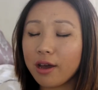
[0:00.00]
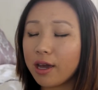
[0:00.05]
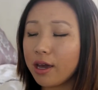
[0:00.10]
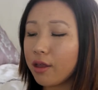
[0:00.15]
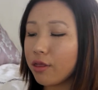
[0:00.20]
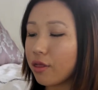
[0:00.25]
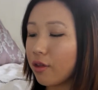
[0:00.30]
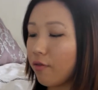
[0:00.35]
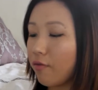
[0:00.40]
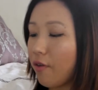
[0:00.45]

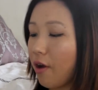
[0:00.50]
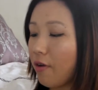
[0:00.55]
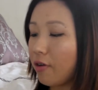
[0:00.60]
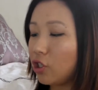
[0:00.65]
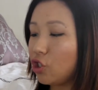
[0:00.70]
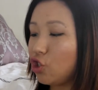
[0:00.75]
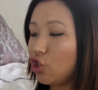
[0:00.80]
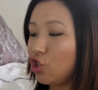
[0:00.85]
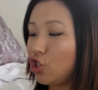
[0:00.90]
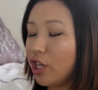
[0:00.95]
It's a very
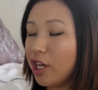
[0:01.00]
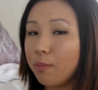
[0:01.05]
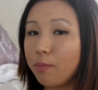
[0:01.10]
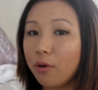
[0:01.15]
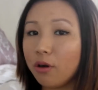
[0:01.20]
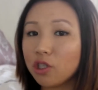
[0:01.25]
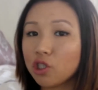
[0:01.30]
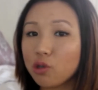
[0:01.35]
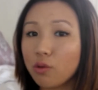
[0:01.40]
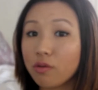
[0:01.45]
chic
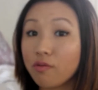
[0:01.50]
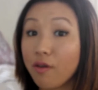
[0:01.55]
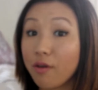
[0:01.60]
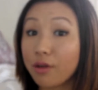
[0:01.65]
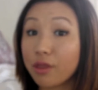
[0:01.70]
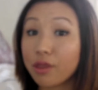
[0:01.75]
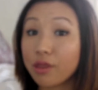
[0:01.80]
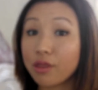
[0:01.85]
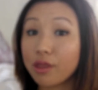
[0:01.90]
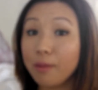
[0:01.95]
bottle, it's very
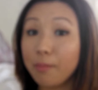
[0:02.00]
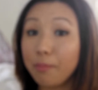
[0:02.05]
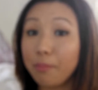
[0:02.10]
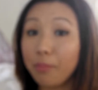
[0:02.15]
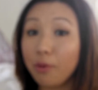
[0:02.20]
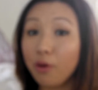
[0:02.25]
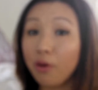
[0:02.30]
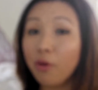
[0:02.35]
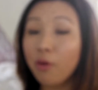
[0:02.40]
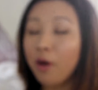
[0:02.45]

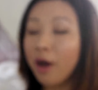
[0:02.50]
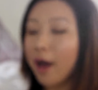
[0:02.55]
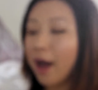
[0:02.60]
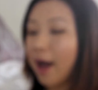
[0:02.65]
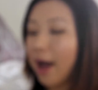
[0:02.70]
simple,